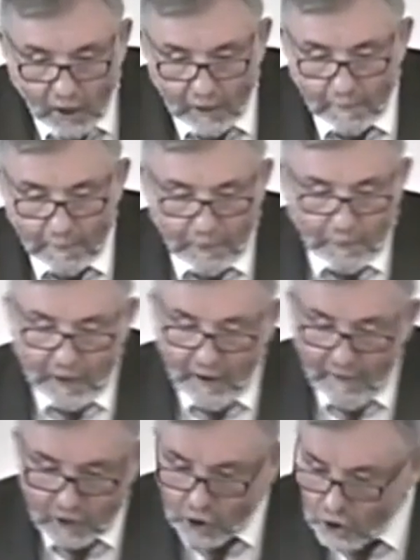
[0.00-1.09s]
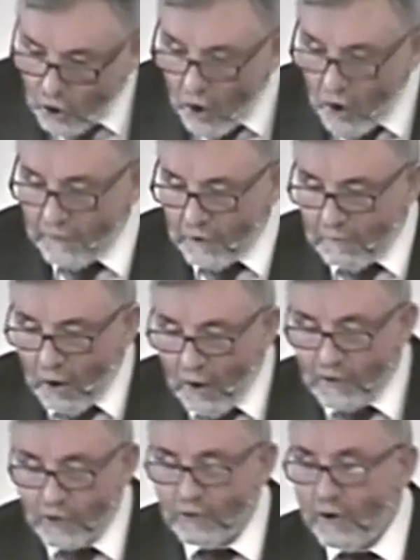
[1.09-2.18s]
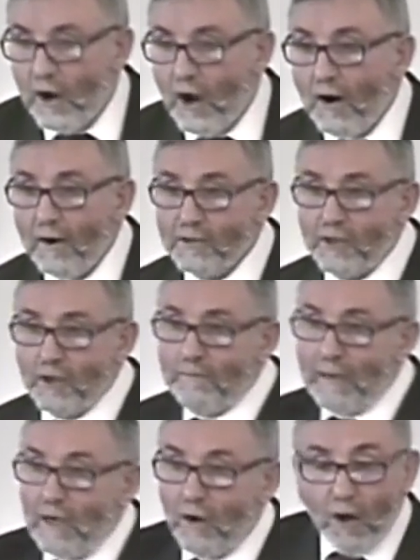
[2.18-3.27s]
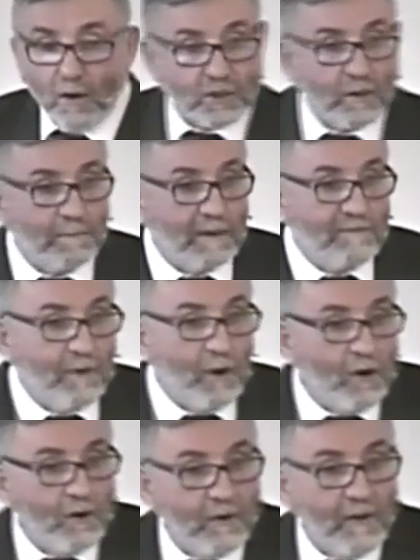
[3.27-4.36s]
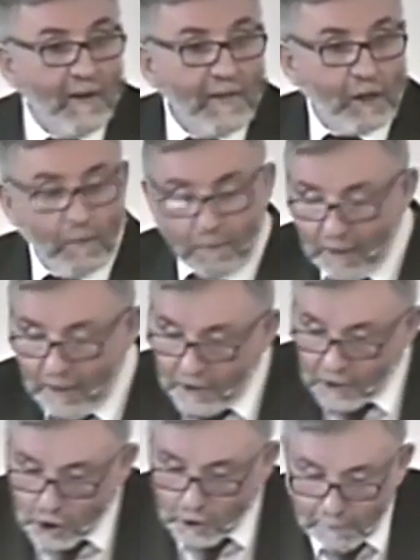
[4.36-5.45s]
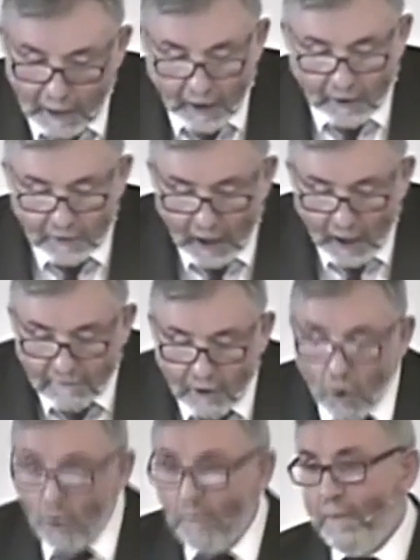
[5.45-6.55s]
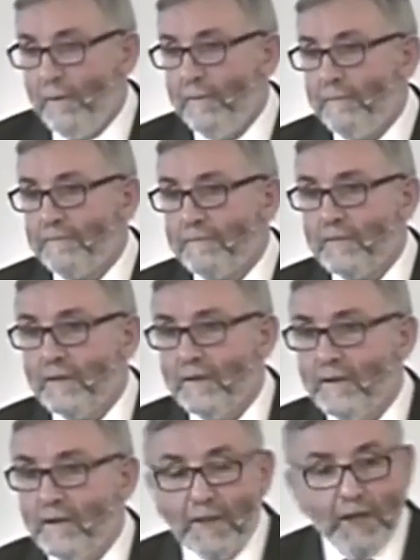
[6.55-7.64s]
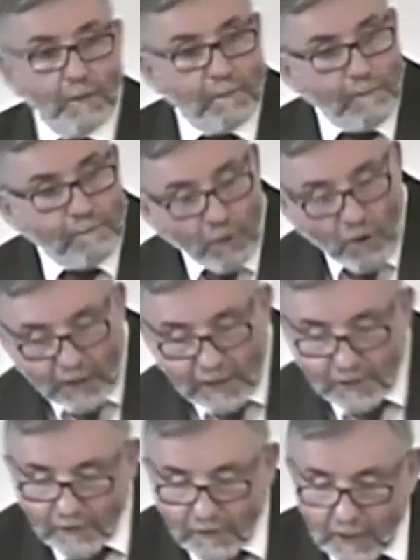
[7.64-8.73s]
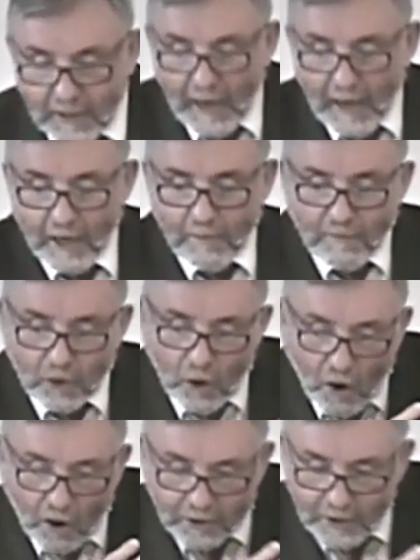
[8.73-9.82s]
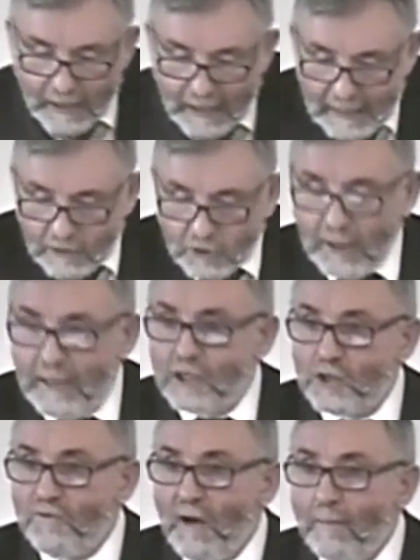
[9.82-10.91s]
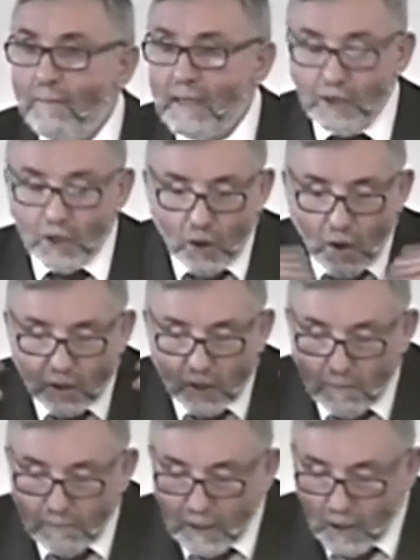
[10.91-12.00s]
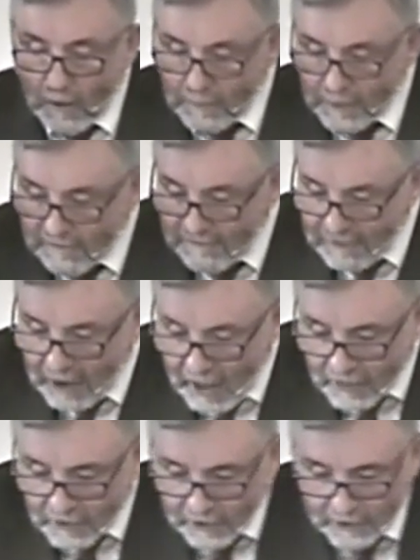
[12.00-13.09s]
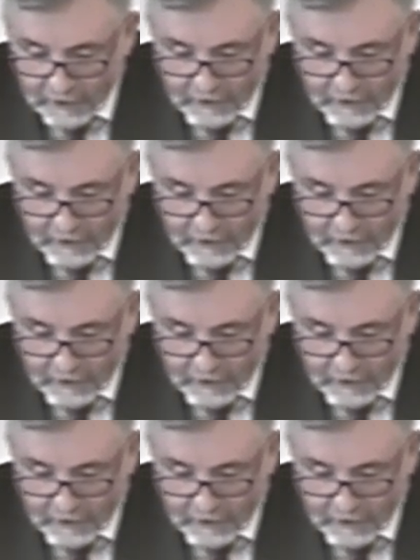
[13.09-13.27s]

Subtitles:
and have a song in their mouths and their hearts. They can be lost and be found. They can be in despair and have hope. They can be brought into the kingdom of God and into His family, and God can become their Father.